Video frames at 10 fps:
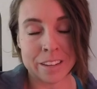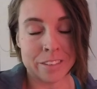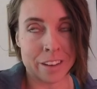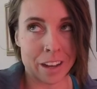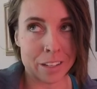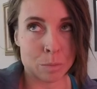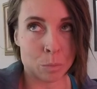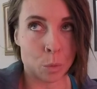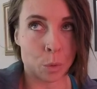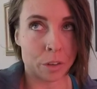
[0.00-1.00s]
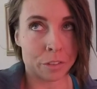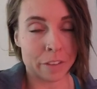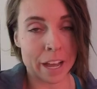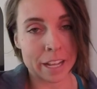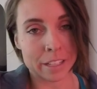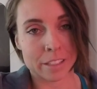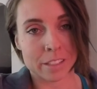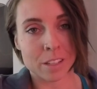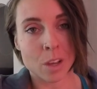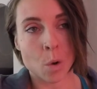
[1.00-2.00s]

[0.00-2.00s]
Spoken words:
not more fats